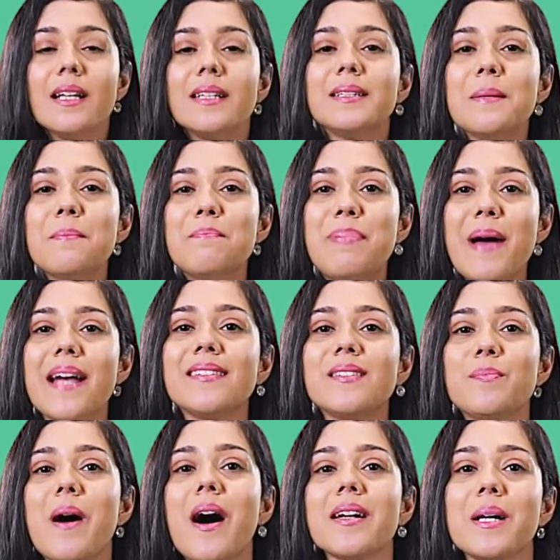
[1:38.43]
The
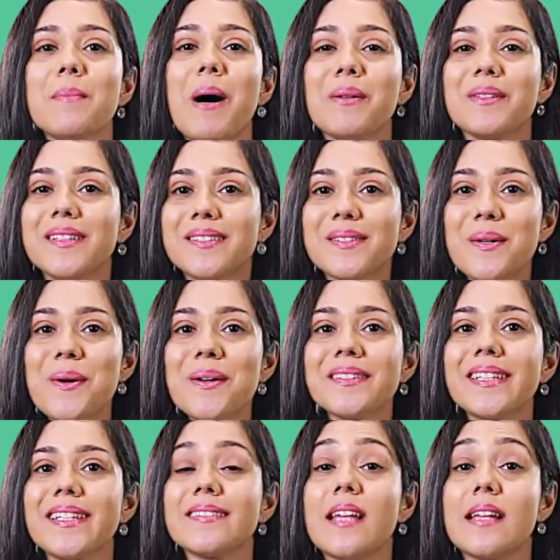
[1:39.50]
best part about this course
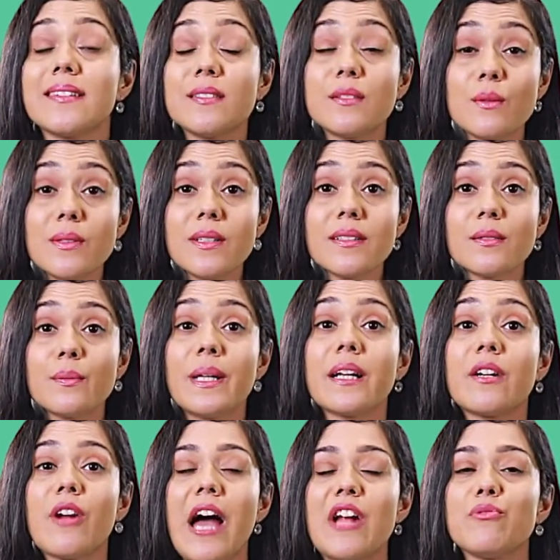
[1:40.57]
is that students will
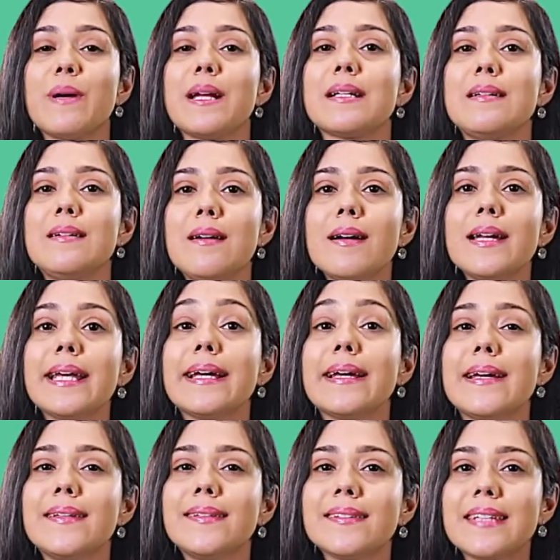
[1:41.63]
graduate learning
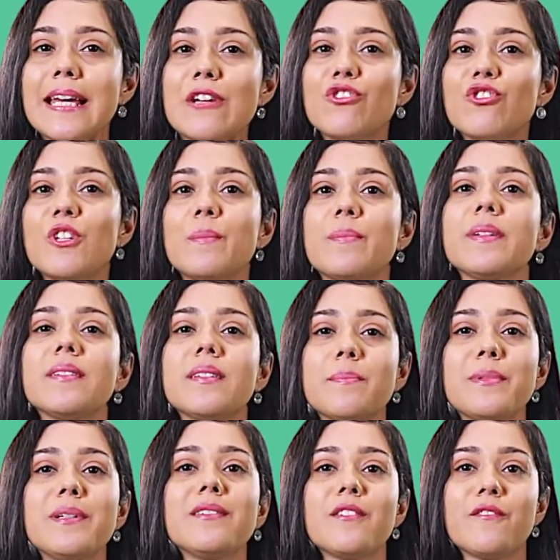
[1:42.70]
essential
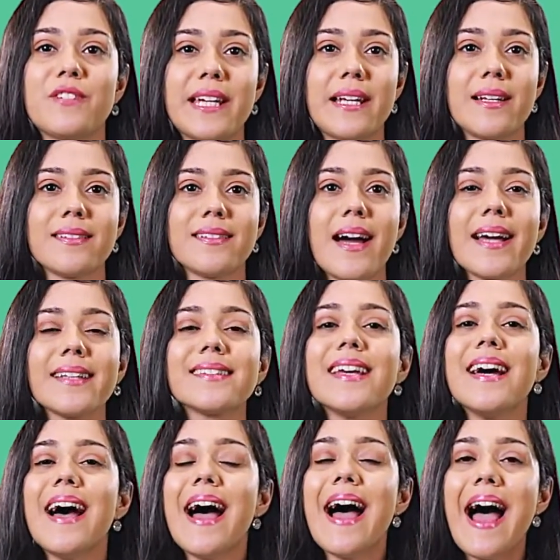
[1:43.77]
principles of data science
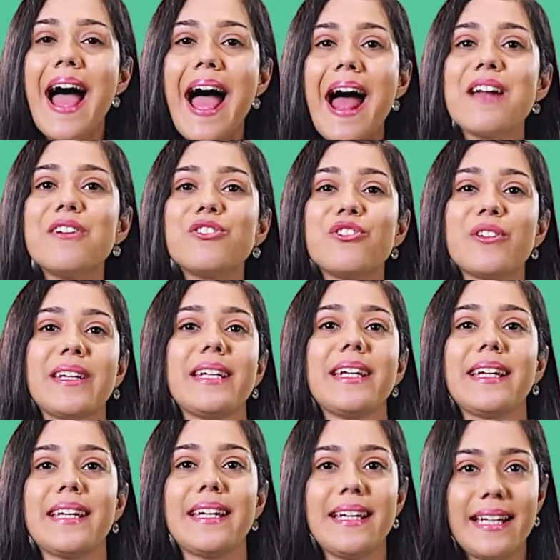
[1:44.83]
and
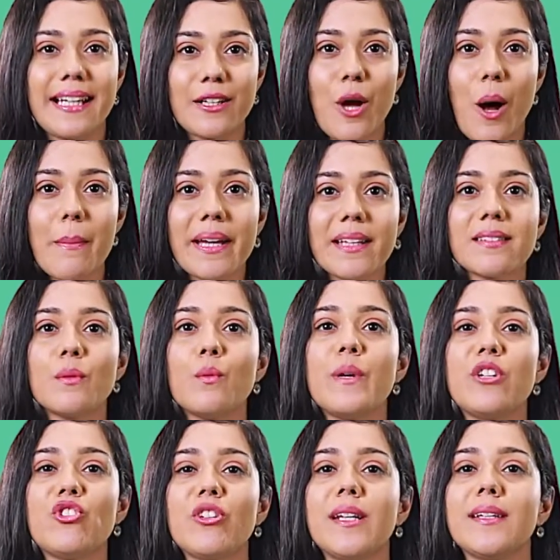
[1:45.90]
training in economics,
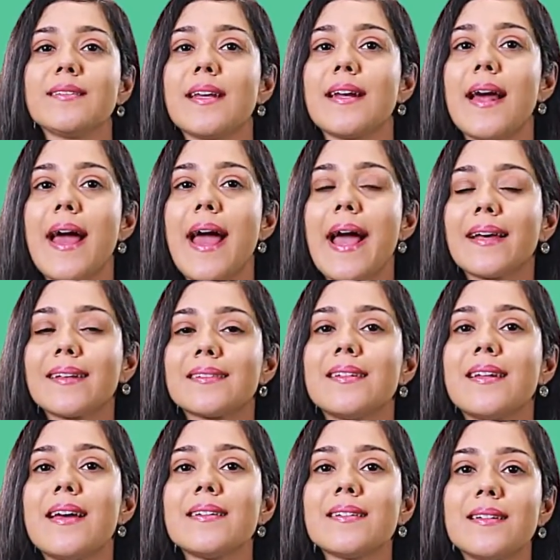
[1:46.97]
which is an
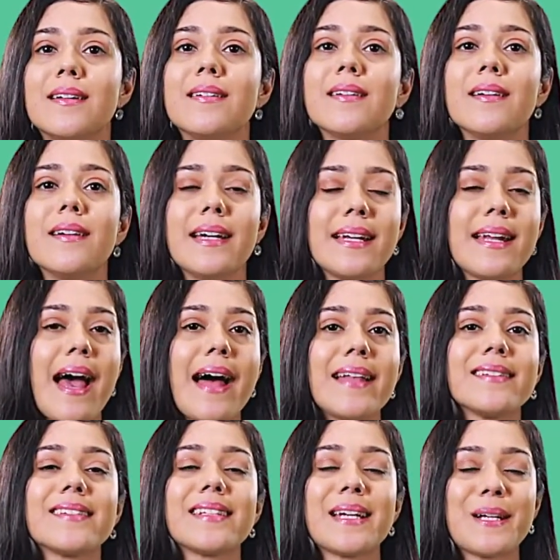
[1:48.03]
excellent
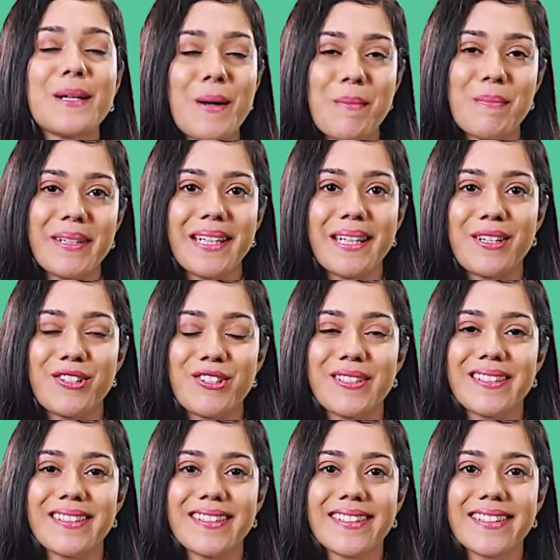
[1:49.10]
career-enhancing combination.